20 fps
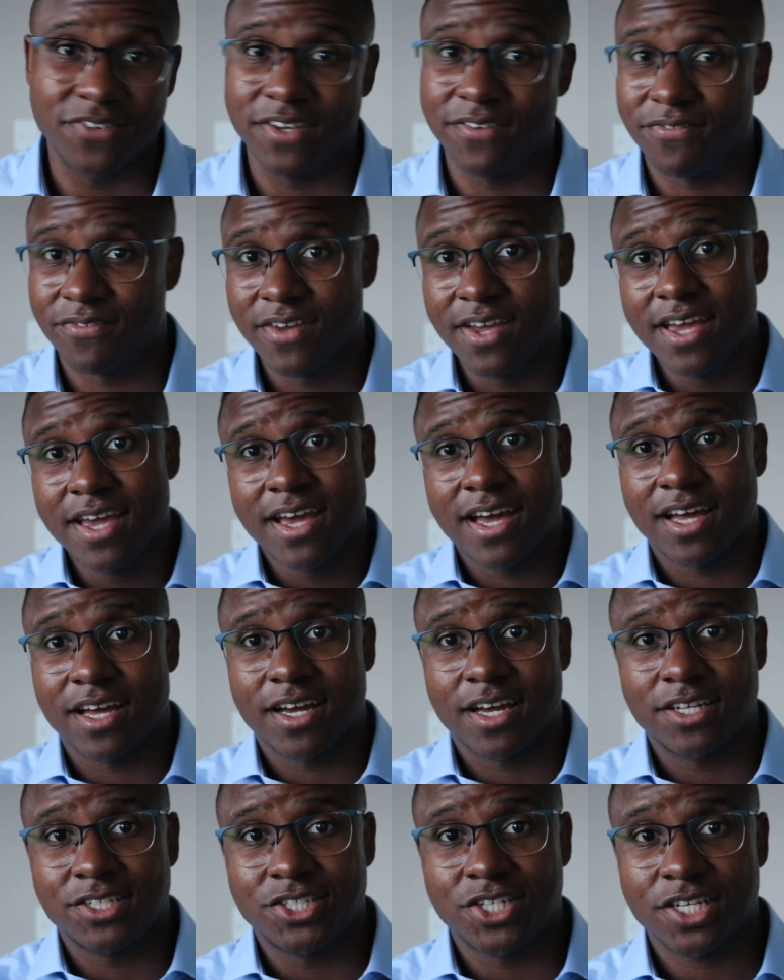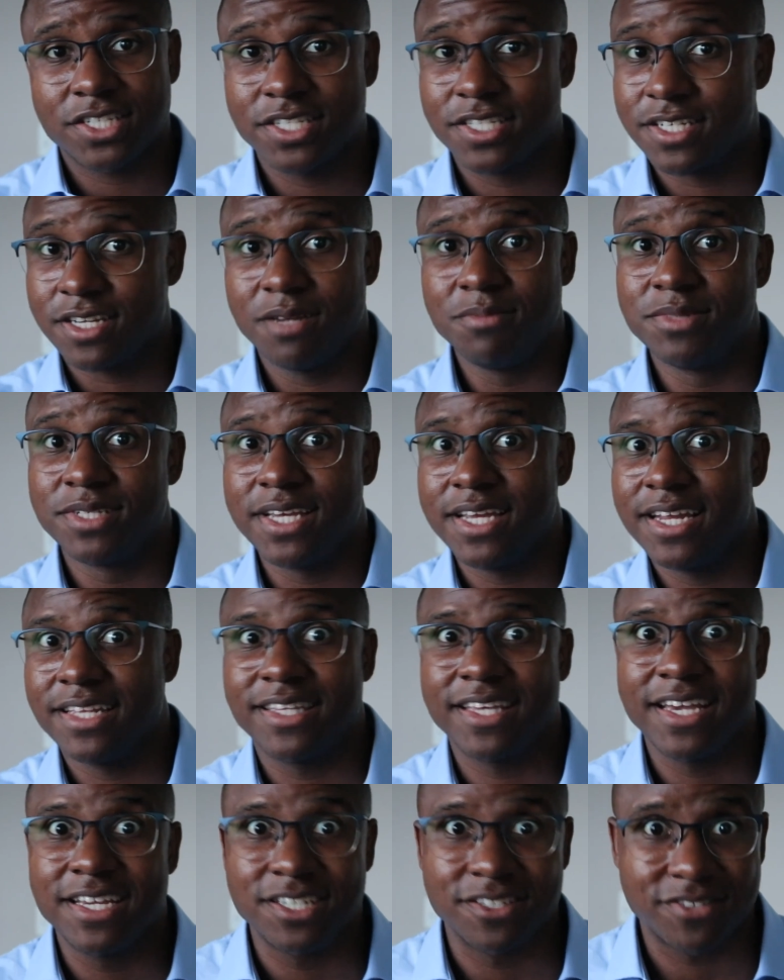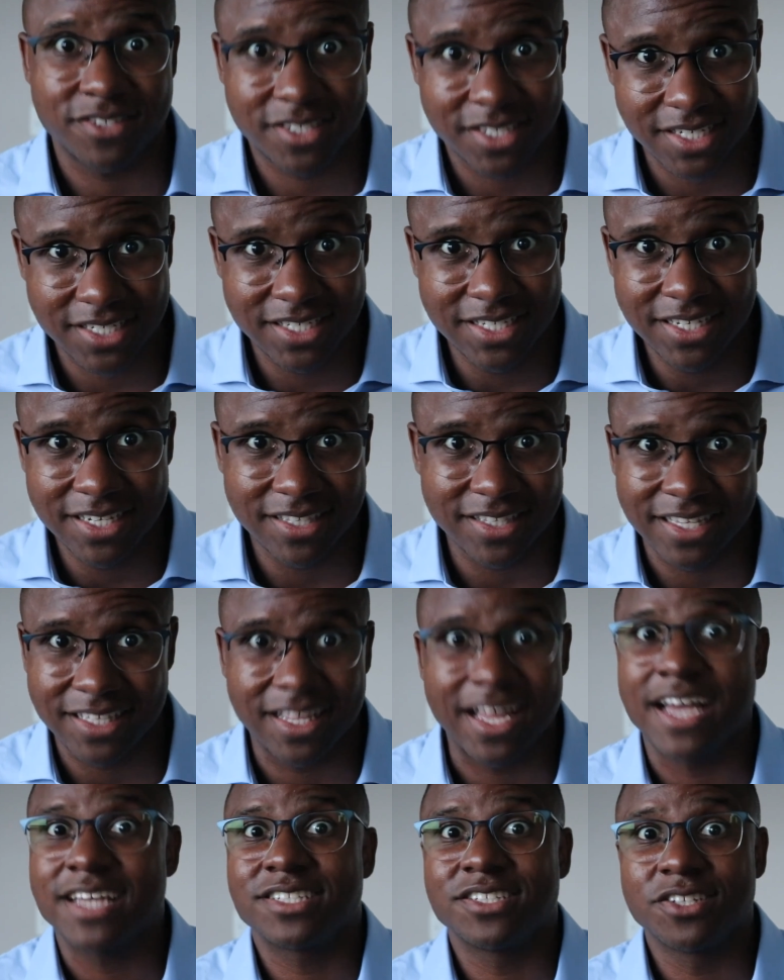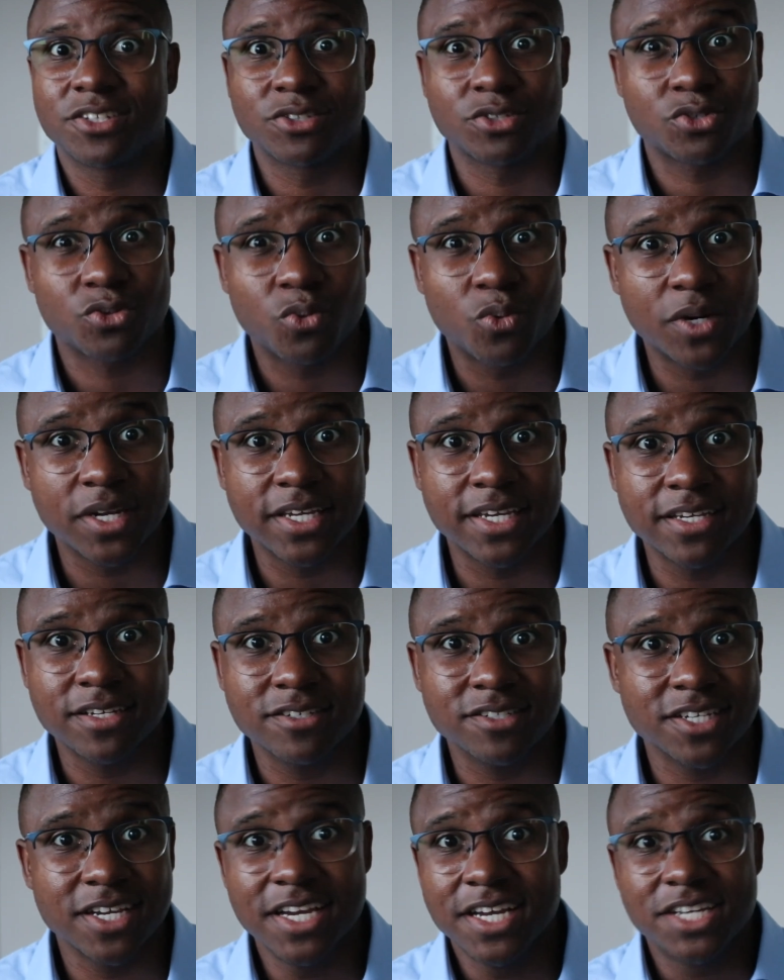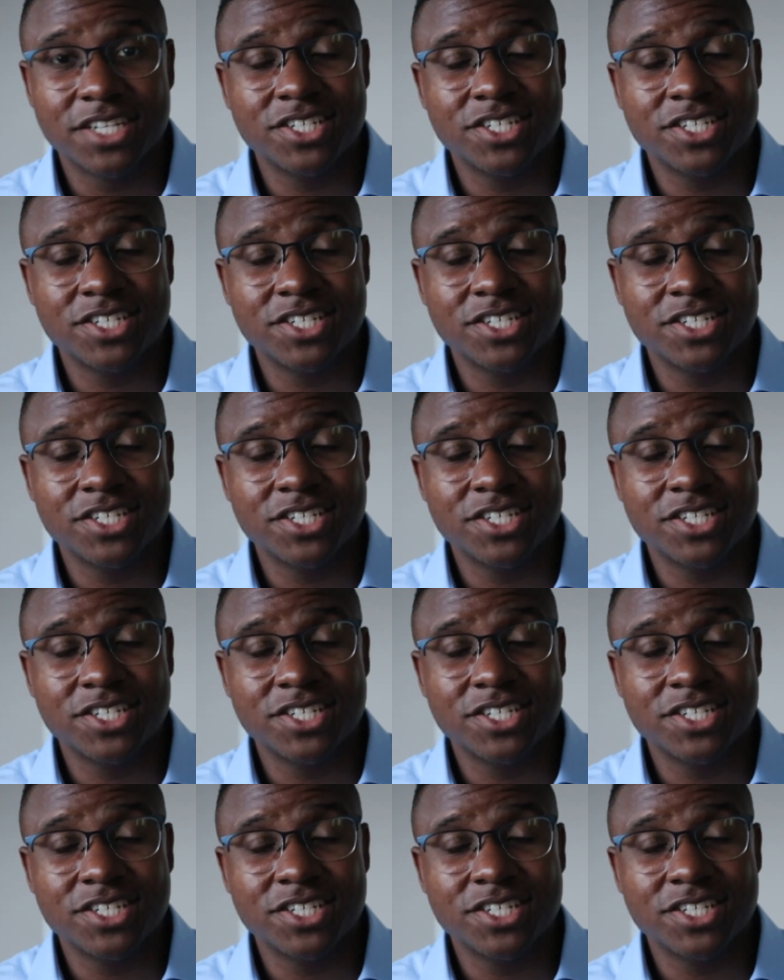If a justice comes in at the age of 60 and they last another 20 years,